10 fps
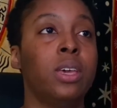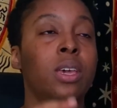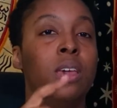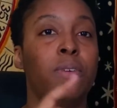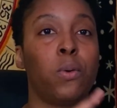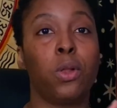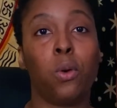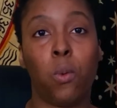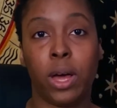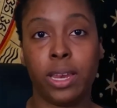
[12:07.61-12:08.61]
If I roll a
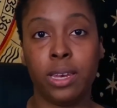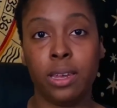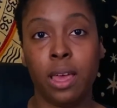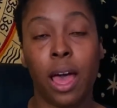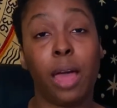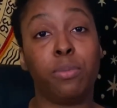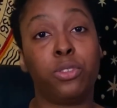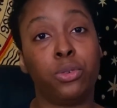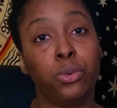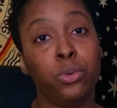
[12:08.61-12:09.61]
1, I'm
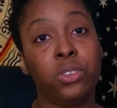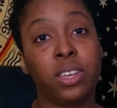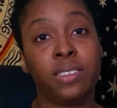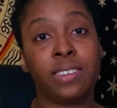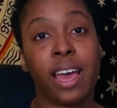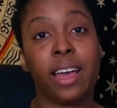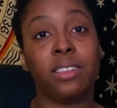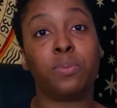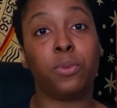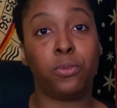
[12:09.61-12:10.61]
2 sun signs
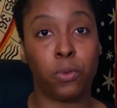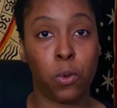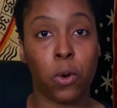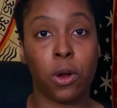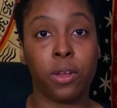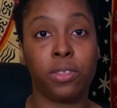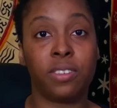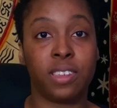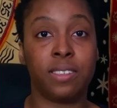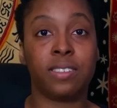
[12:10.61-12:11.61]
before the
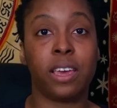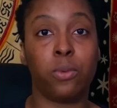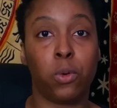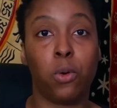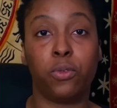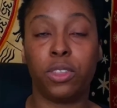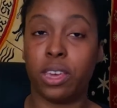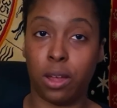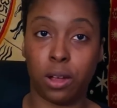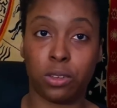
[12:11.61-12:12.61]
sun sign rolled for the
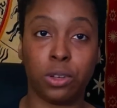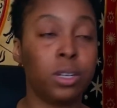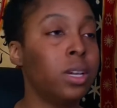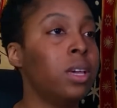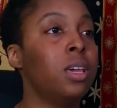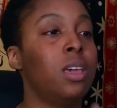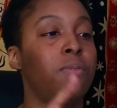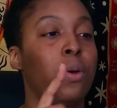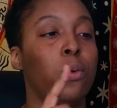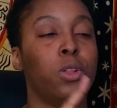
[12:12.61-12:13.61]
character. If I
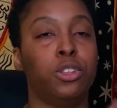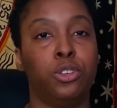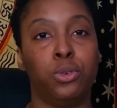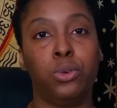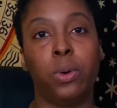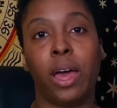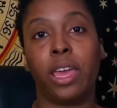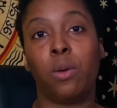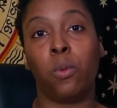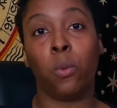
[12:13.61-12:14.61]
roll a 2, I
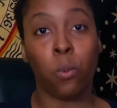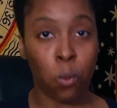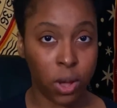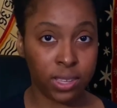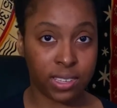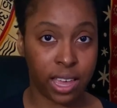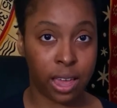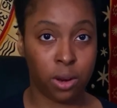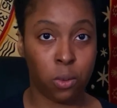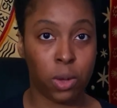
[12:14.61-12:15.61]
am 1 sign
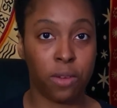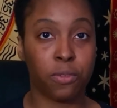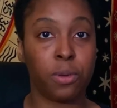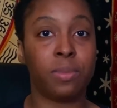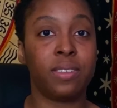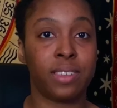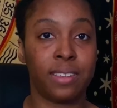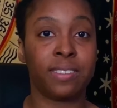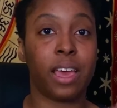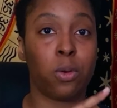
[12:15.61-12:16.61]
away from the sun
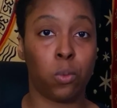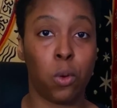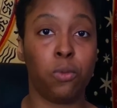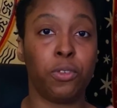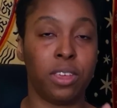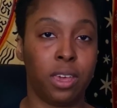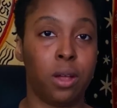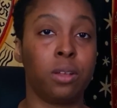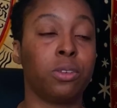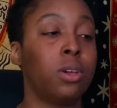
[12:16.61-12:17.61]
sign rolled for the
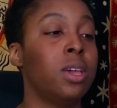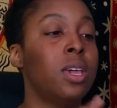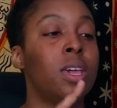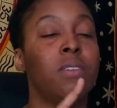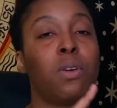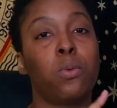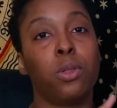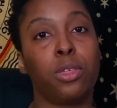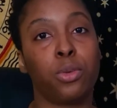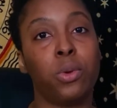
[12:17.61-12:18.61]
character. If I roll a
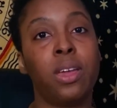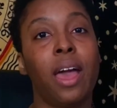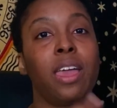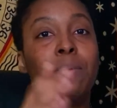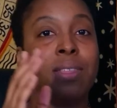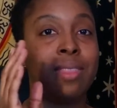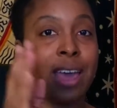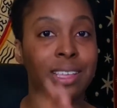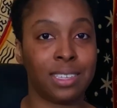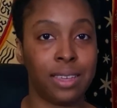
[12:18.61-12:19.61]
3, I am in
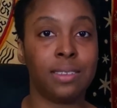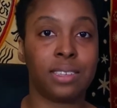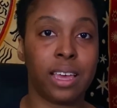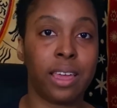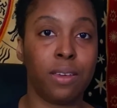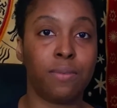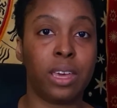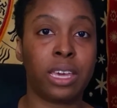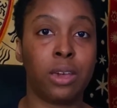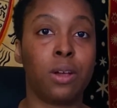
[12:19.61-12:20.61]
that sun sign of that
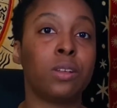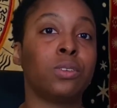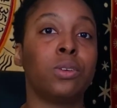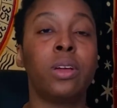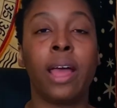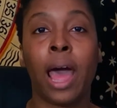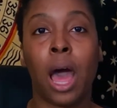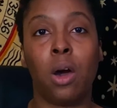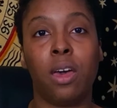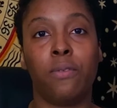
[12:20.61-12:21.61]
character.
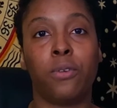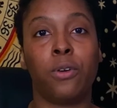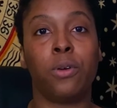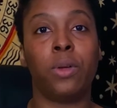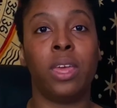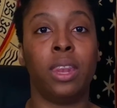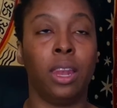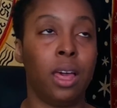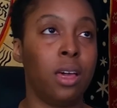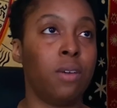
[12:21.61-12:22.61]
However, in
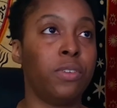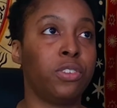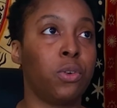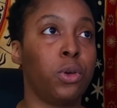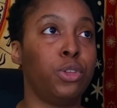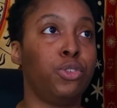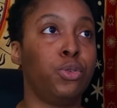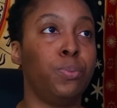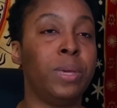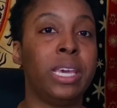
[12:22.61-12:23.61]
love, it's going to
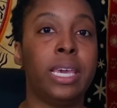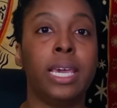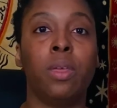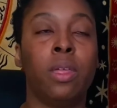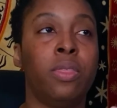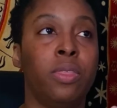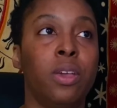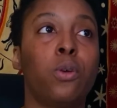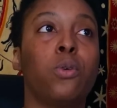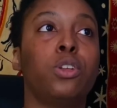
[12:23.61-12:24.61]
be, they're
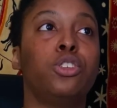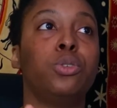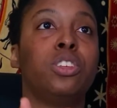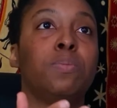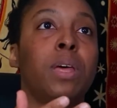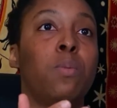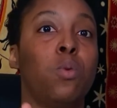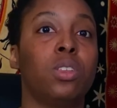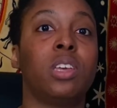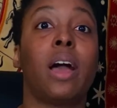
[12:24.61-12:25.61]
going to display more
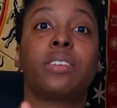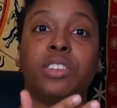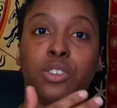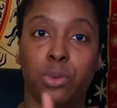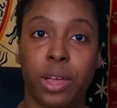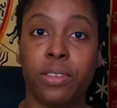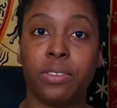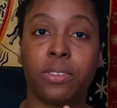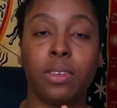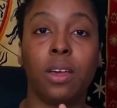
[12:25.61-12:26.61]
toxic traits
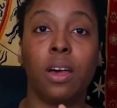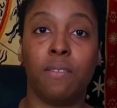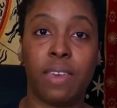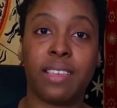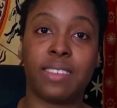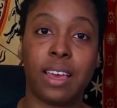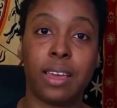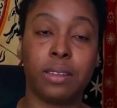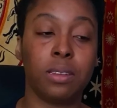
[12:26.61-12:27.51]
of that sign.